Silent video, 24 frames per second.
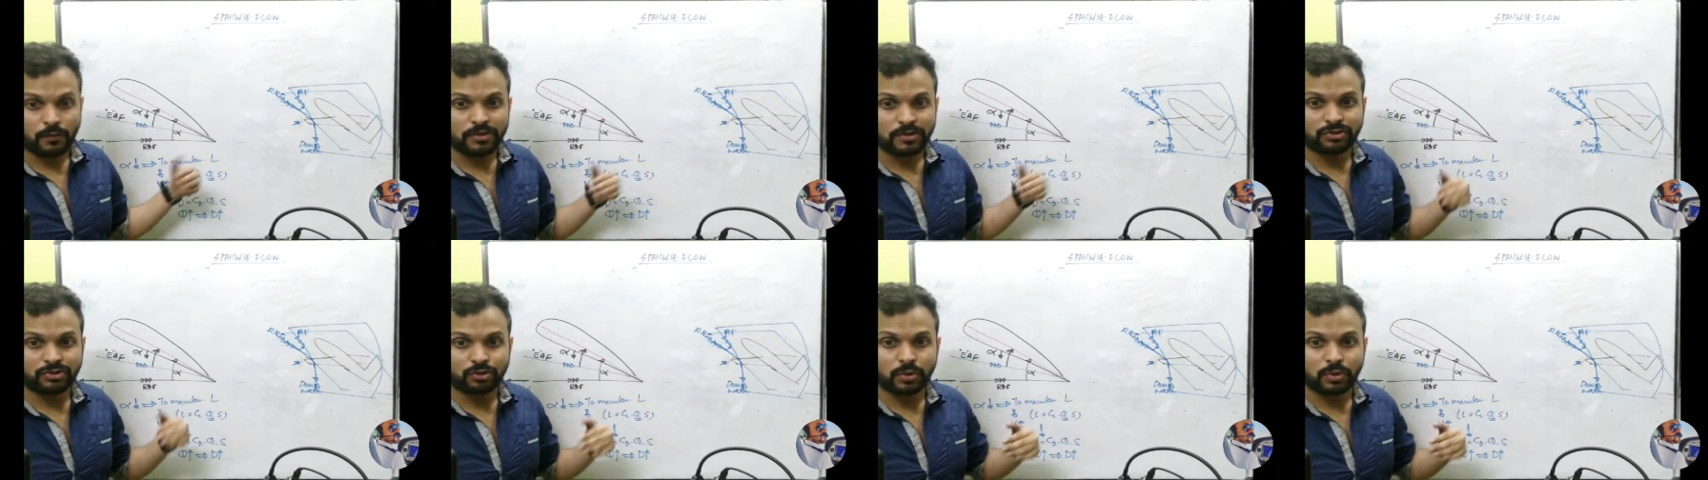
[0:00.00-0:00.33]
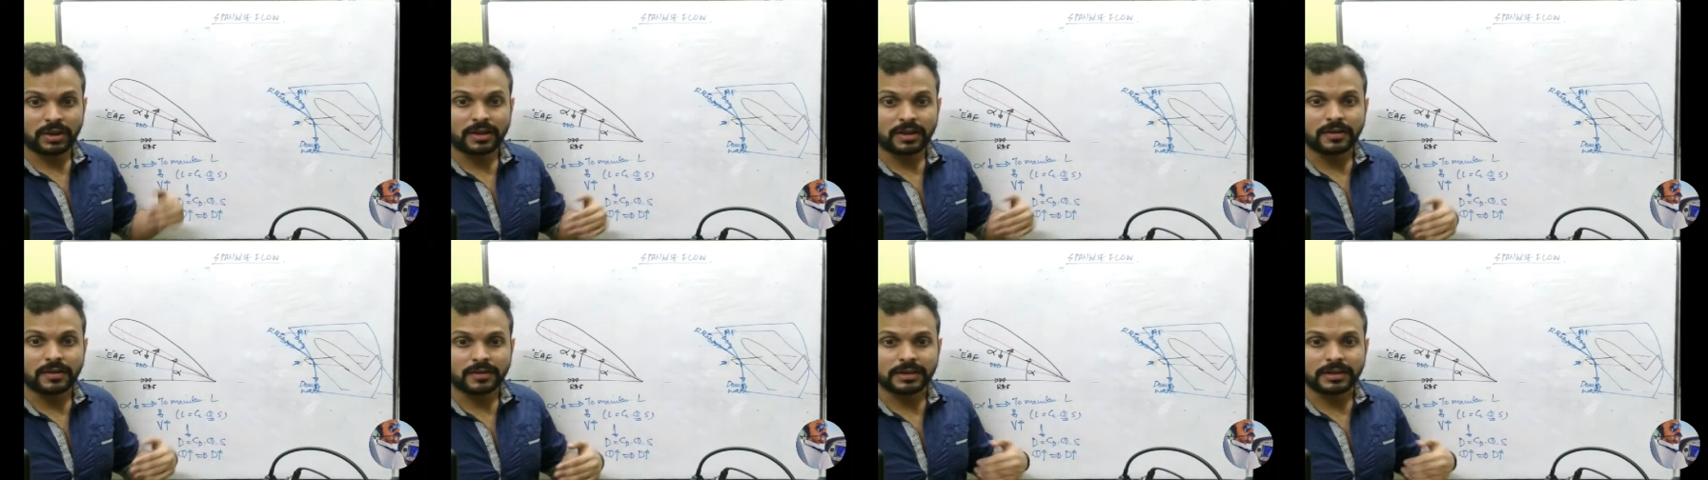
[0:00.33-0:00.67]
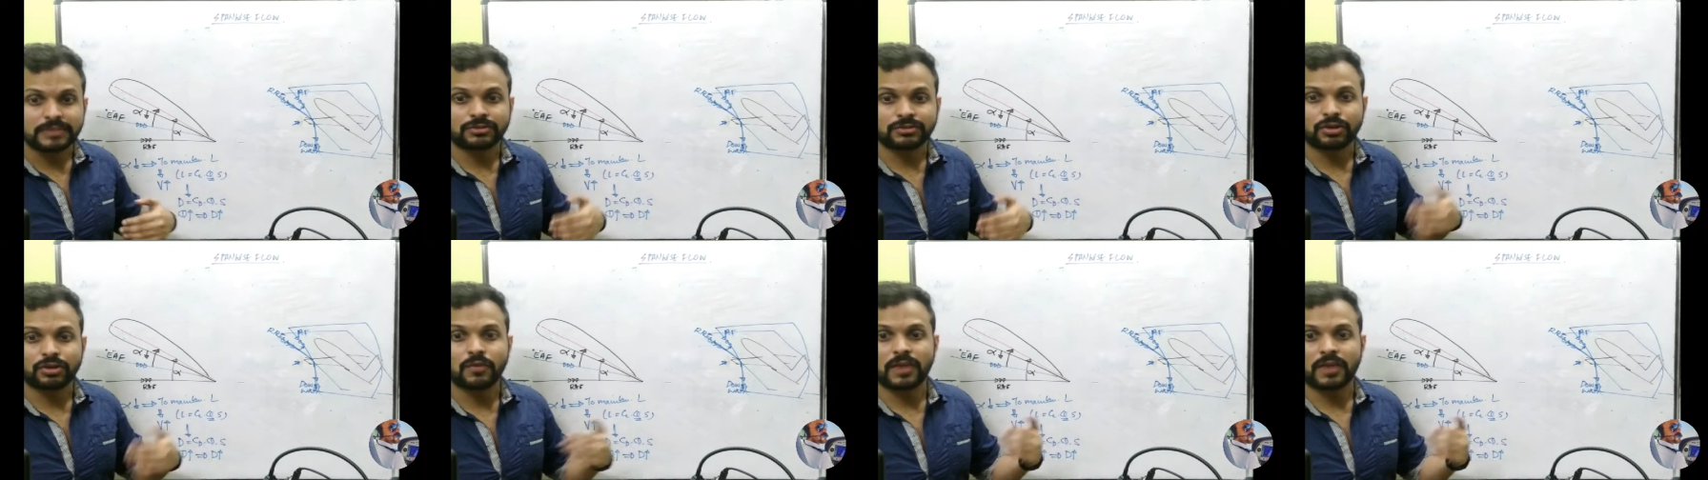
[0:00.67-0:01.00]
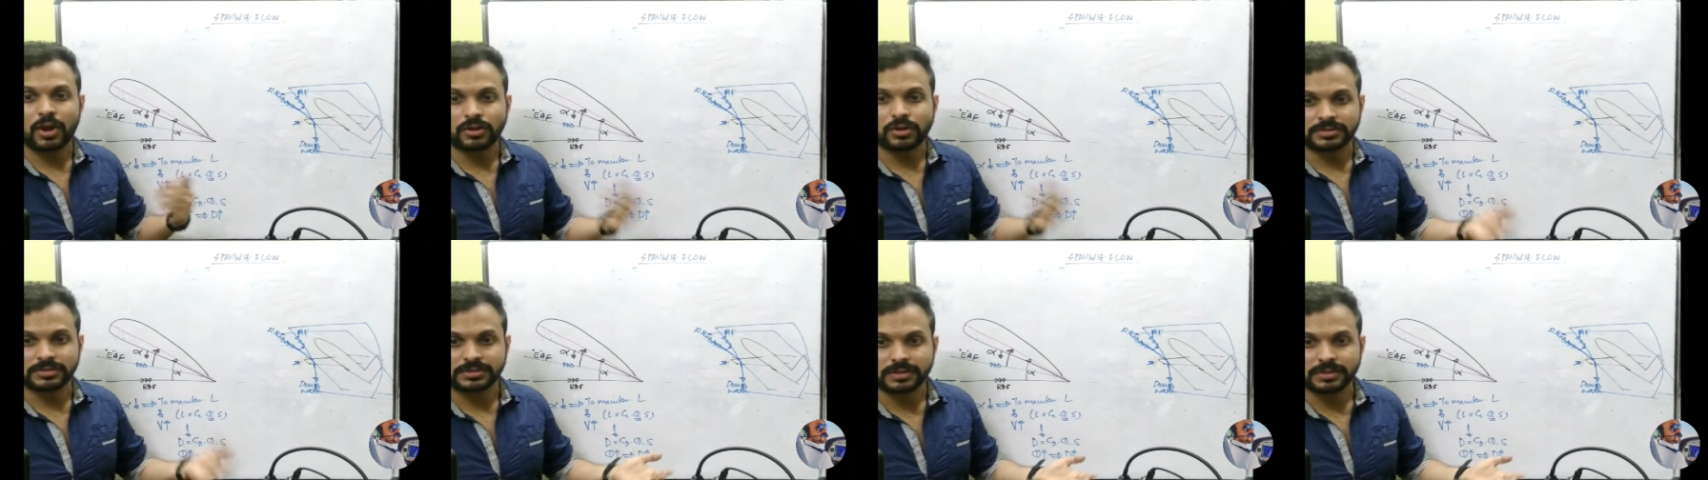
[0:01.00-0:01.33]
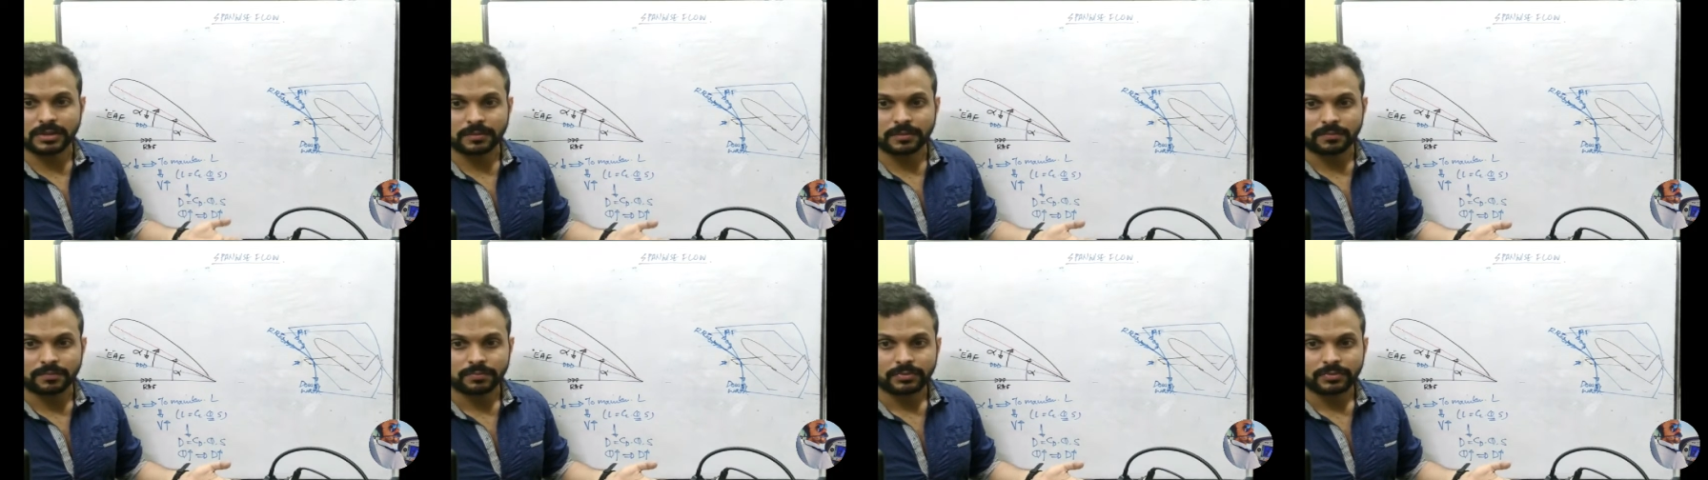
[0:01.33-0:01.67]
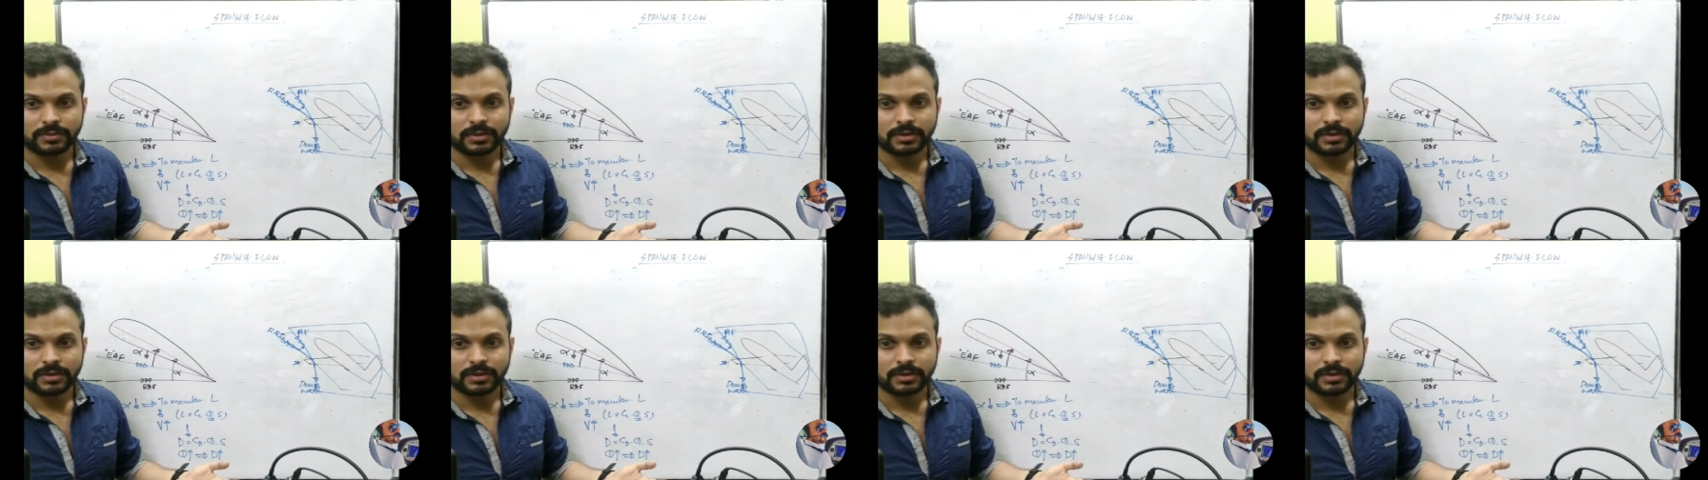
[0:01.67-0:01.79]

which you increased your velocity.